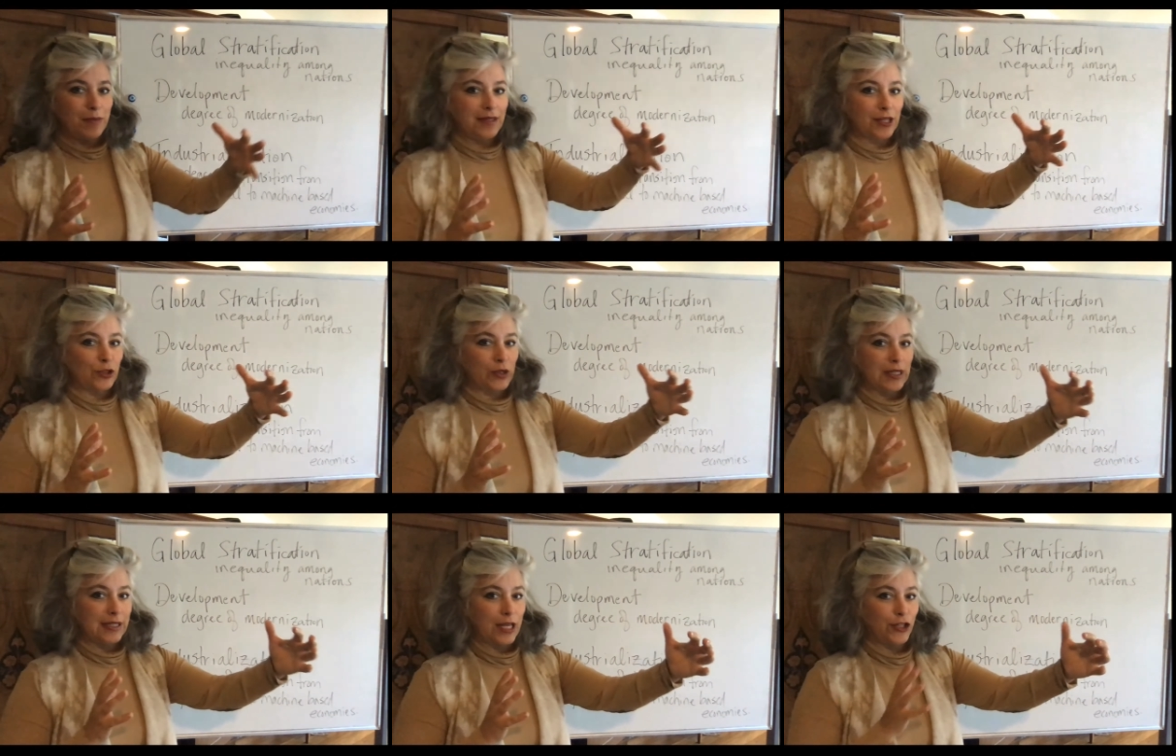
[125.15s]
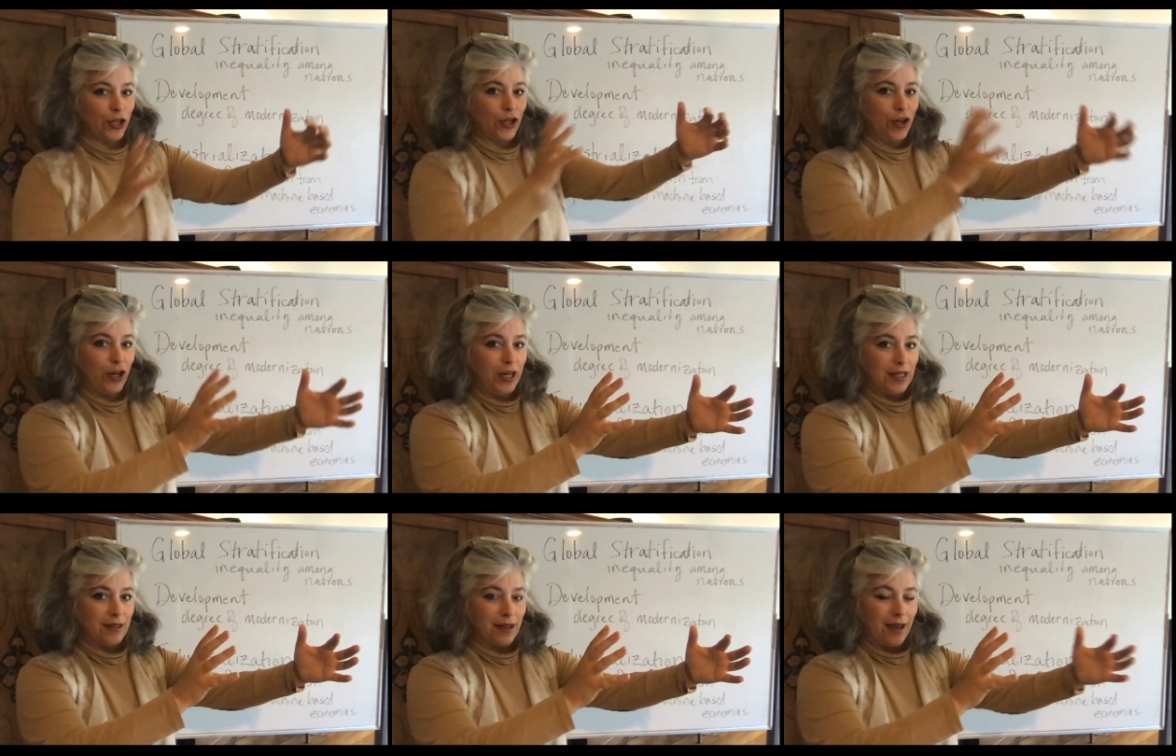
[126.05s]
industrialization,
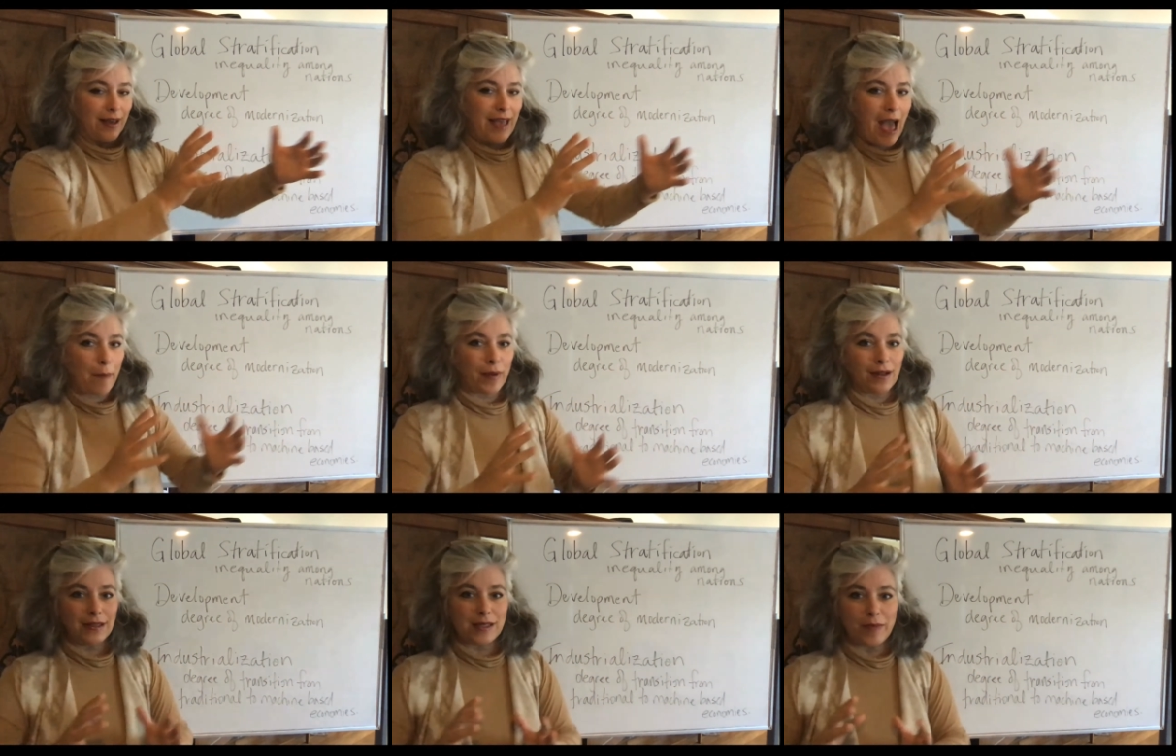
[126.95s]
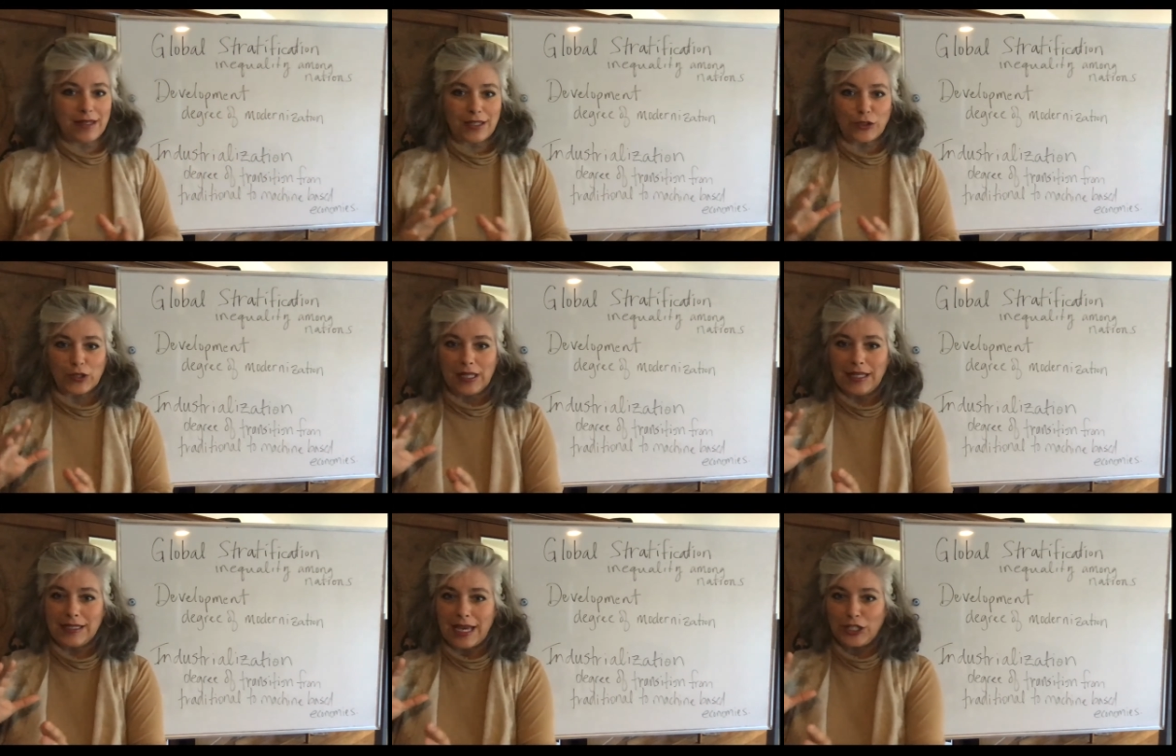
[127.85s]
good capitalism
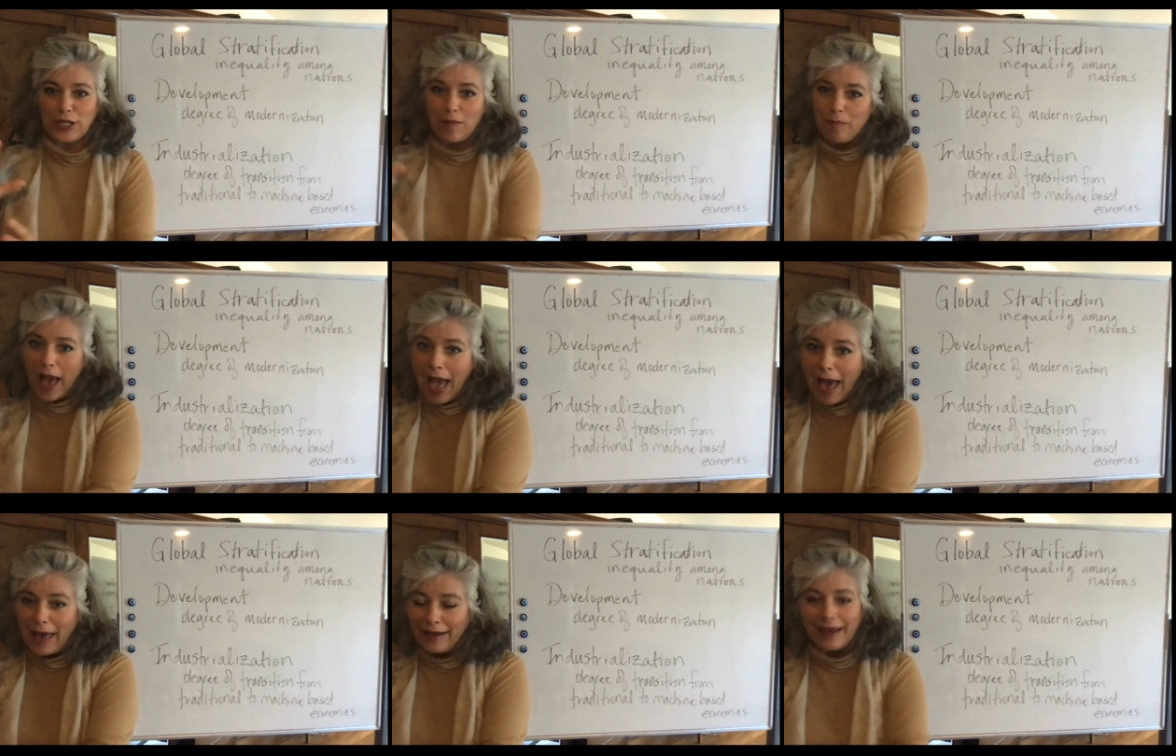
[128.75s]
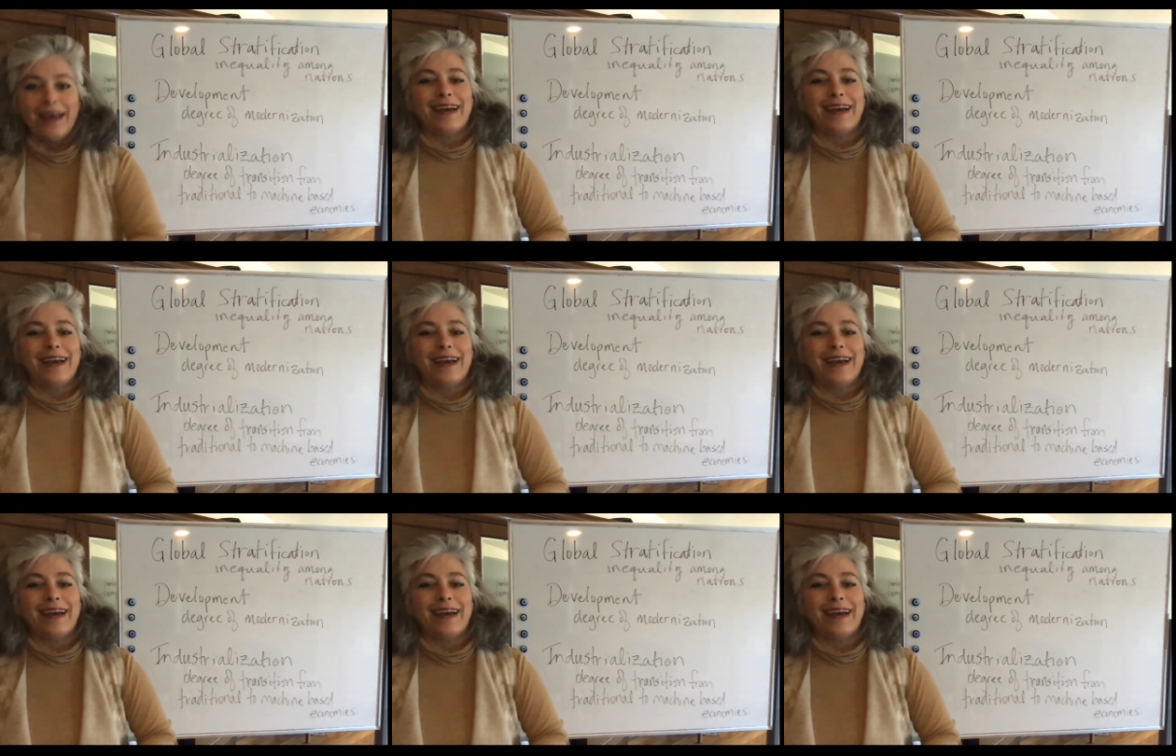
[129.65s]
industrialization bad